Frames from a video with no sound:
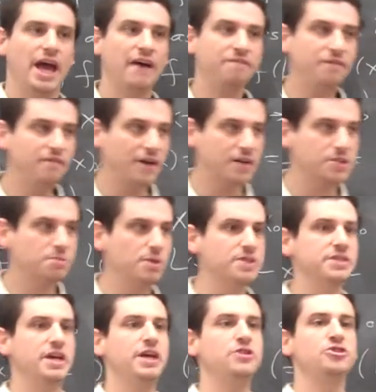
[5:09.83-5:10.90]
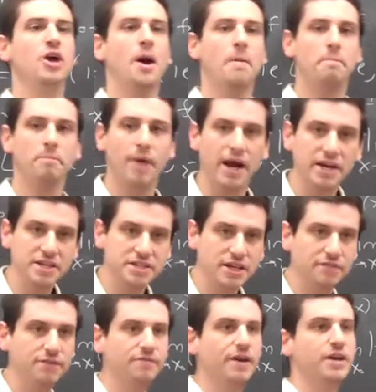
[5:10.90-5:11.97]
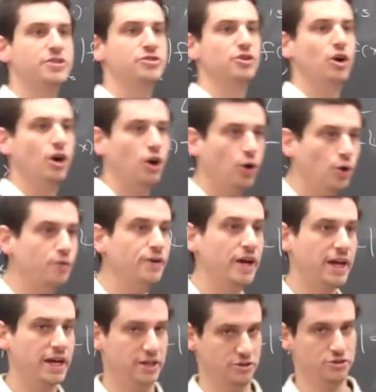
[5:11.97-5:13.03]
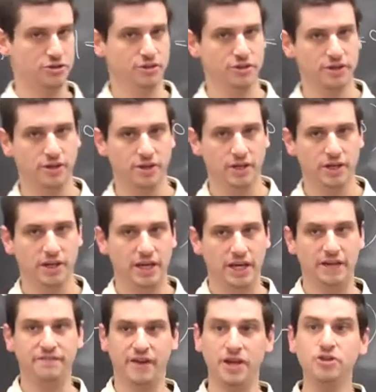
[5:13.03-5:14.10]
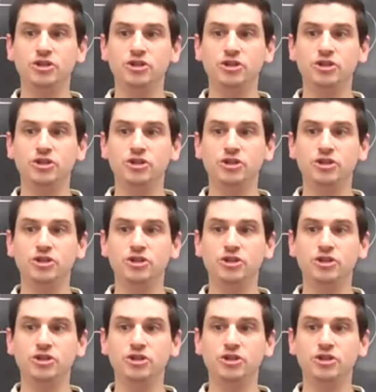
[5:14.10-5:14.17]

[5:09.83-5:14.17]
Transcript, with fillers: f of x plus h minus f of x over h. If